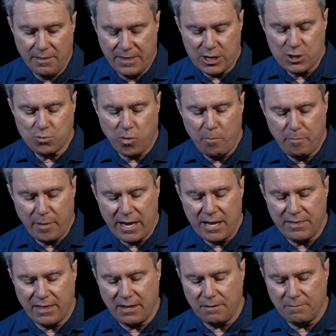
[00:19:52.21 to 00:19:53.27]
This will be
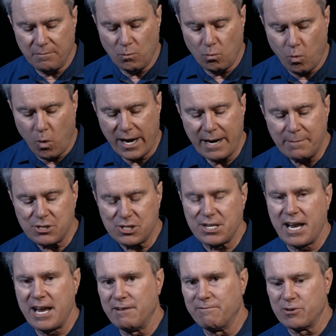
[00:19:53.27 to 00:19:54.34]
the what I'm
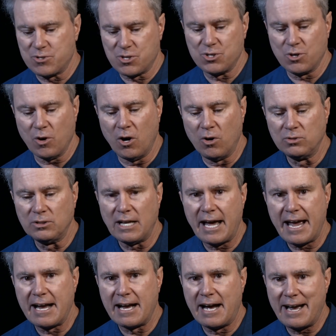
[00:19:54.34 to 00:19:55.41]
saying versus your own
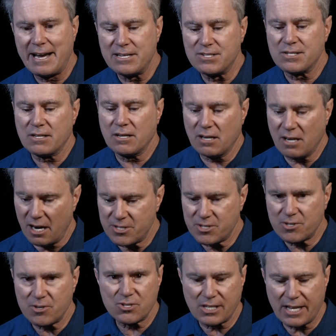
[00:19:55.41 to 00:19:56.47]
lying eyes,
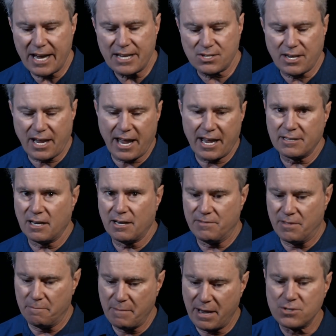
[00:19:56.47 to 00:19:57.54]
Custer's last stand
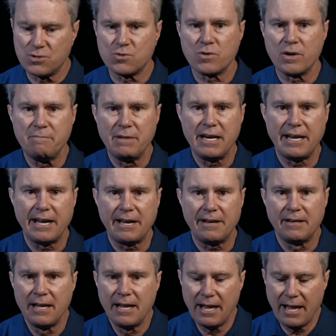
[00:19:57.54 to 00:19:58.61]
of the mainstream
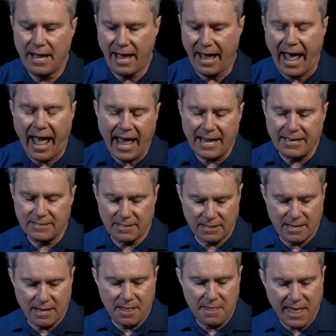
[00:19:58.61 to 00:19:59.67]
media. And
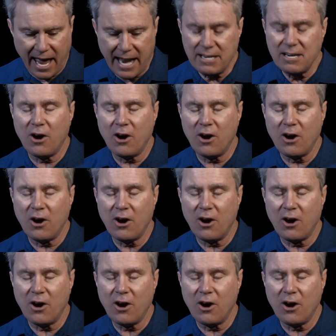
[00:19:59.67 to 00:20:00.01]
they